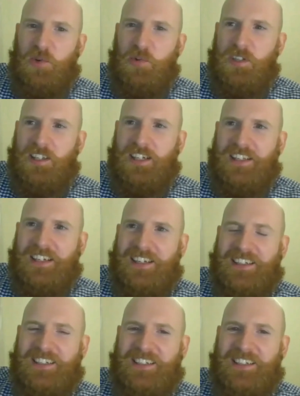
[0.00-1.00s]
shows like
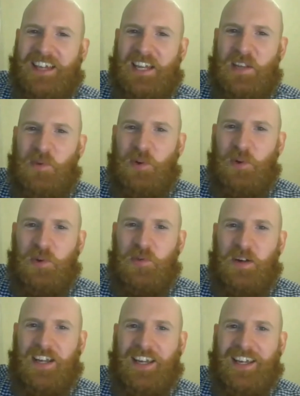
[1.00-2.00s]
that
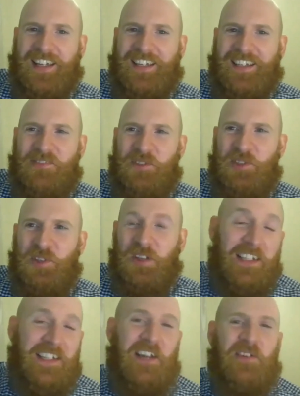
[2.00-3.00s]
anymore where it was
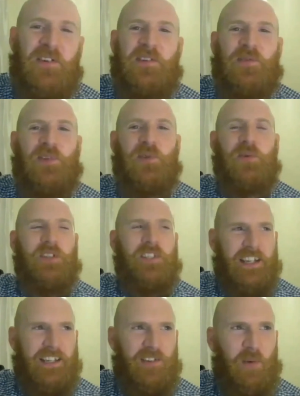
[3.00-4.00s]
just, I don't know. It was
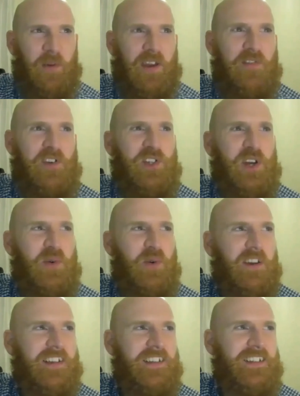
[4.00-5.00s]
almost kind of a bit of a
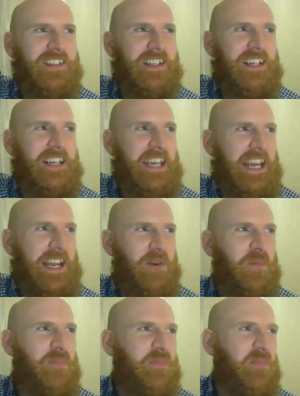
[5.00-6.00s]
joke, like
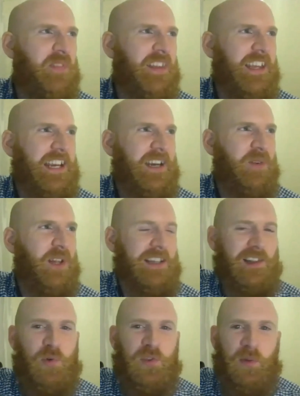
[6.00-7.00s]
how
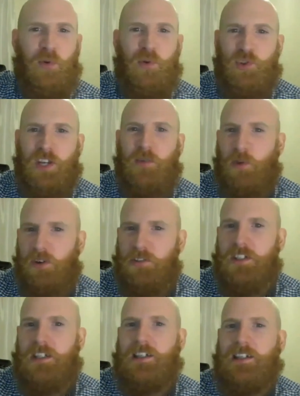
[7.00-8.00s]
like low the budget
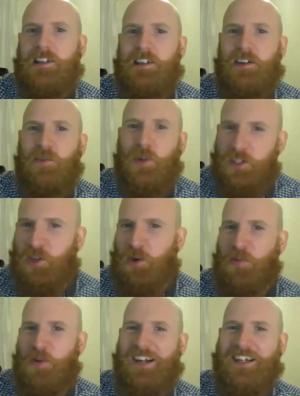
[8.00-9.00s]
was. You know,
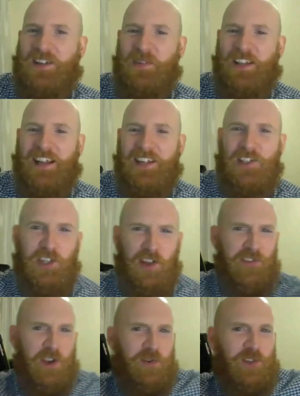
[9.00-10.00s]
Richard O'Brien would be like,
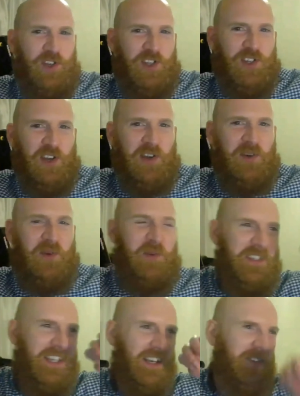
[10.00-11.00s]
to the future
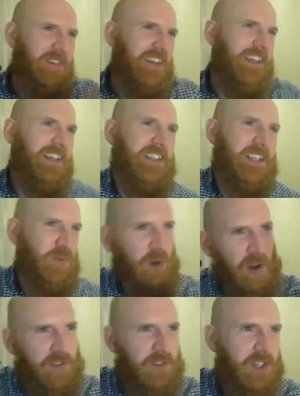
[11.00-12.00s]
zone. You know, he'd
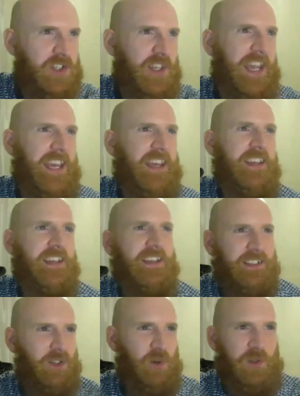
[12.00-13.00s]
run off the set.
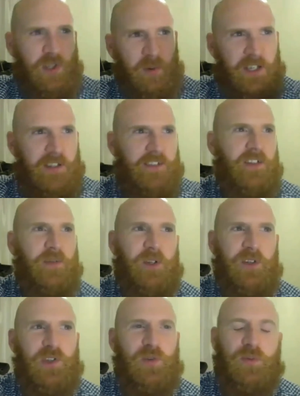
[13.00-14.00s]
Cut to a
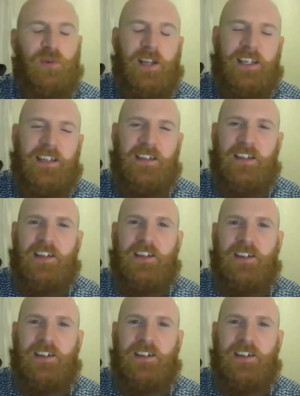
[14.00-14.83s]
commercial break,